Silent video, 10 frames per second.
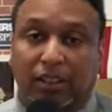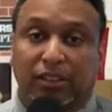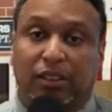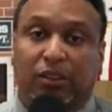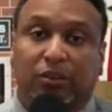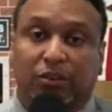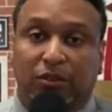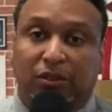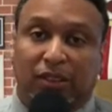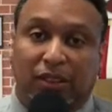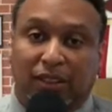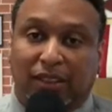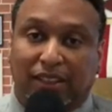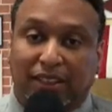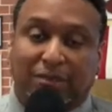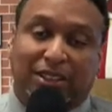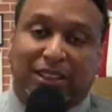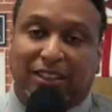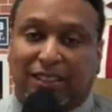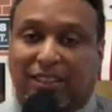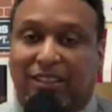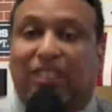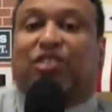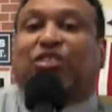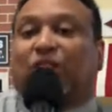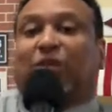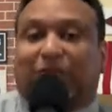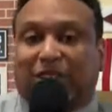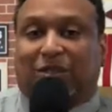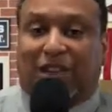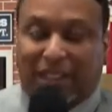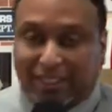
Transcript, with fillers: So, as Simon Sinek says, start with the why.